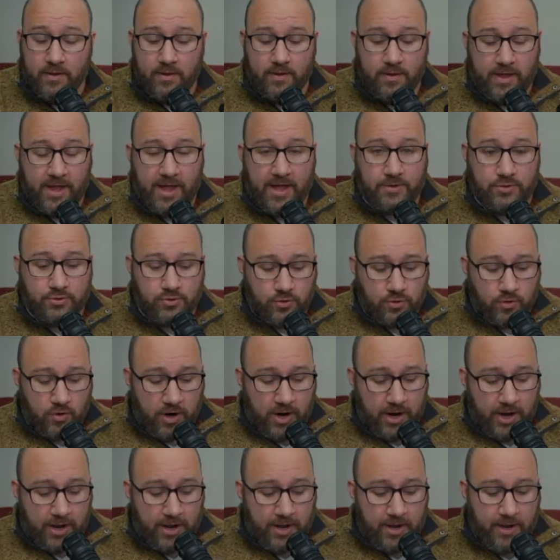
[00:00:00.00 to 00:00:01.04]
Andrew
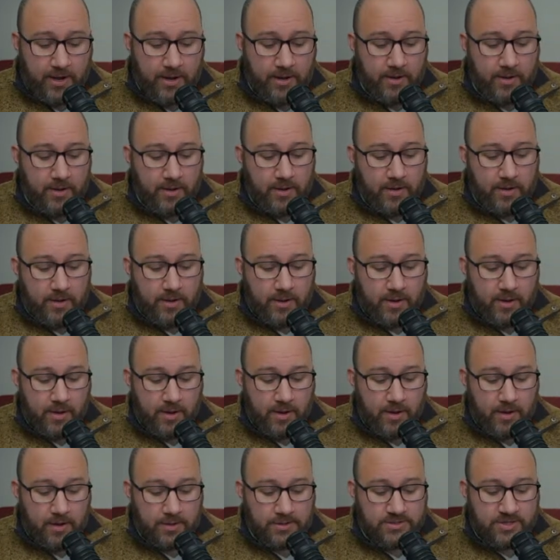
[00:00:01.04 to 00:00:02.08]
Gray,
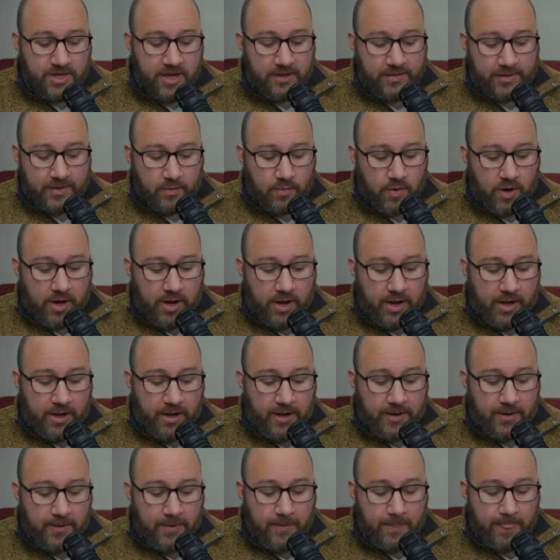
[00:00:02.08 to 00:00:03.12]
Stanley
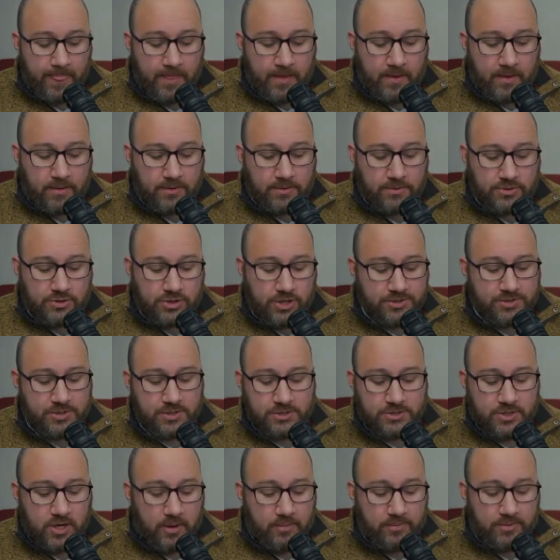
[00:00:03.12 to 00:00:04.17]
Wright, Jesse
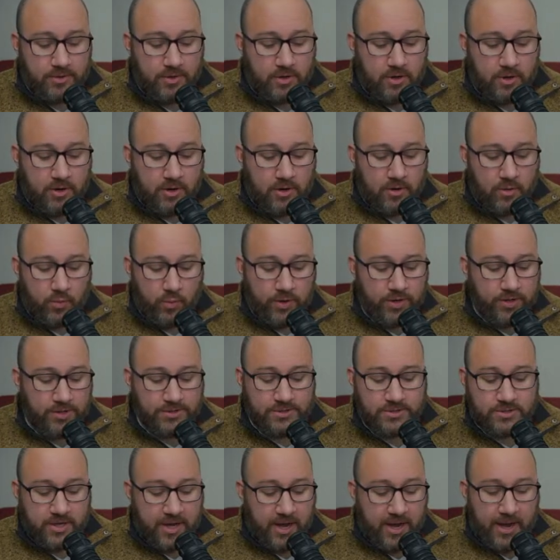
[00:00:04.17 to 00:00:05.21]
Sumner, Will
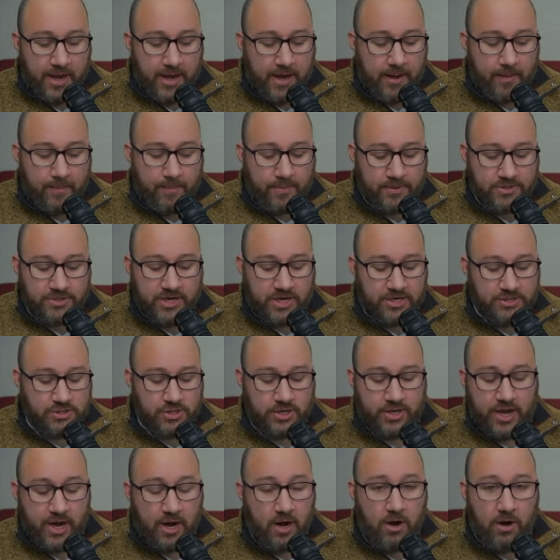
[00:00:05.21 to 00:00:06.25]
Stapp, Ashley
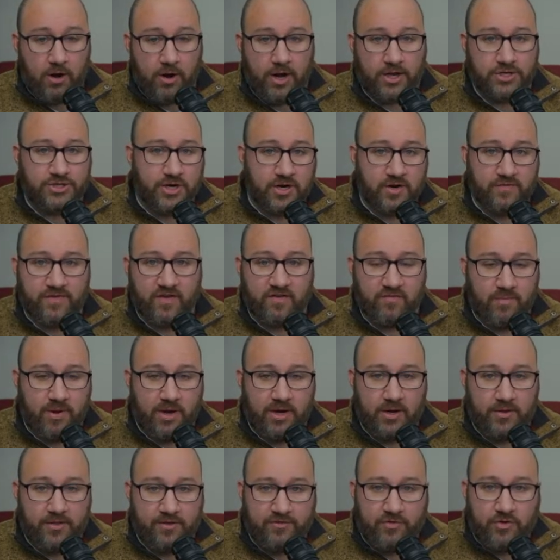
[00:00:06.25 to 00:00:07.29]
Carrick, Genevieve
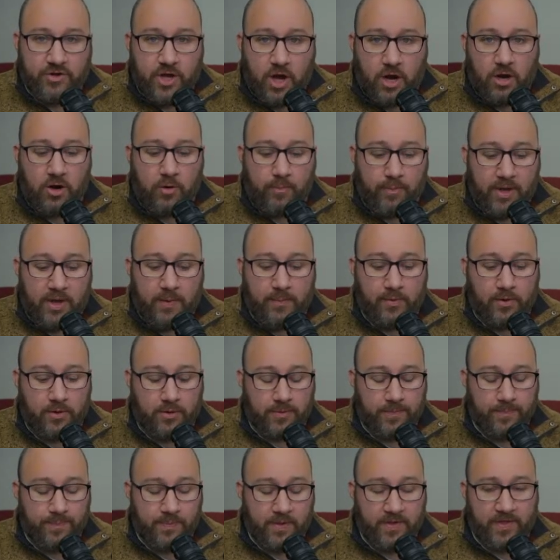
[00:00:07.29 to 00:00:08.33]
Meany. These are younger people.
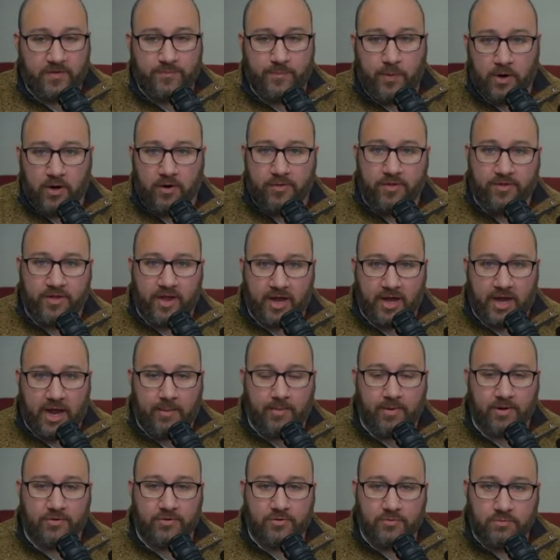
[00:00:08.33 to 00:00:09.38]
And that's part of the
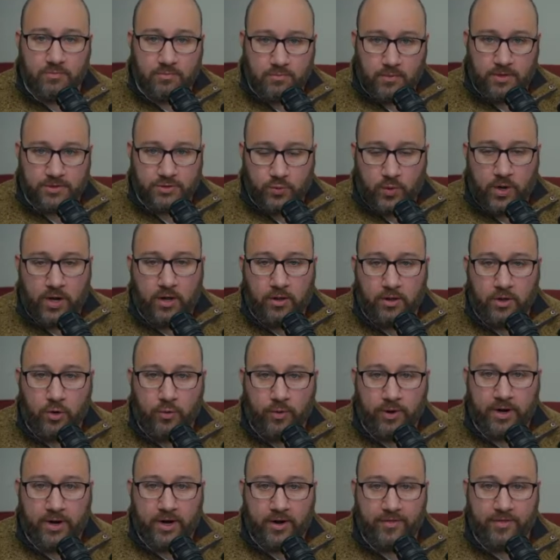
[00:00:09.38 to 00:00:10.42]
dynamic as well
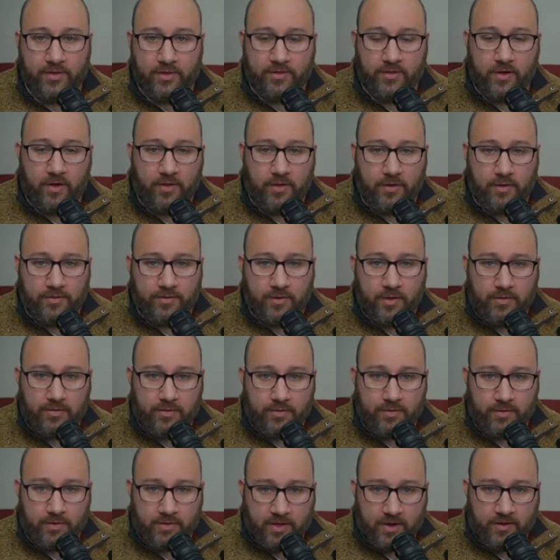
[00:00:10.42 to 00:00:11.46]
going on. I think a
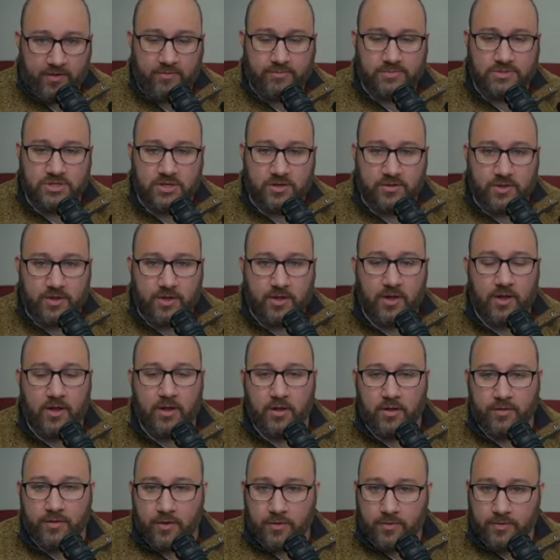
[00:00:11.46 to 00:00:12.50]
lot of them see the
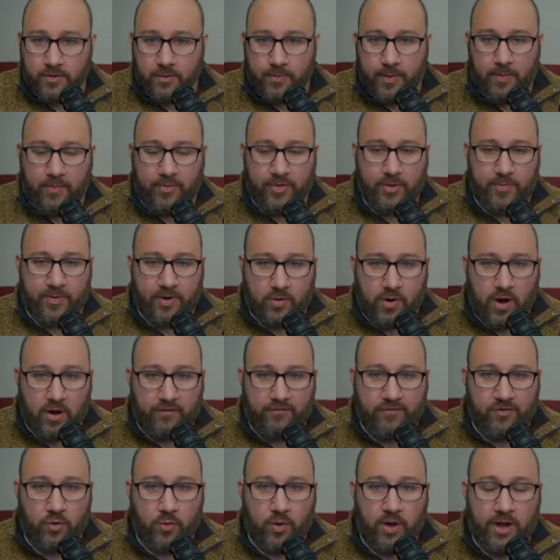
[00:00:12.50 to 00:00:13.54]
people that have been around
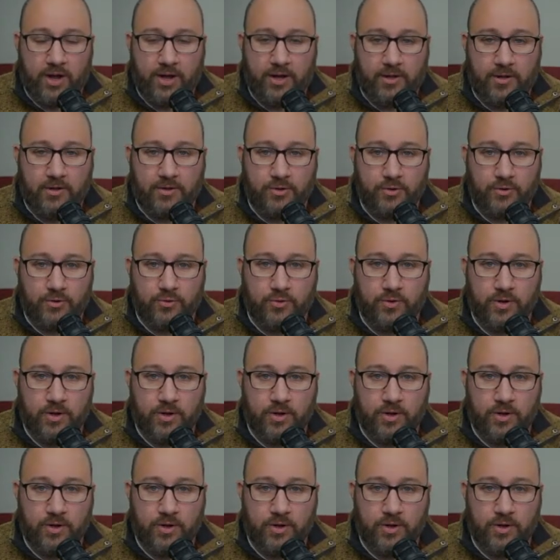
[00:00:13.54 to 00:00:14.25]
for a while who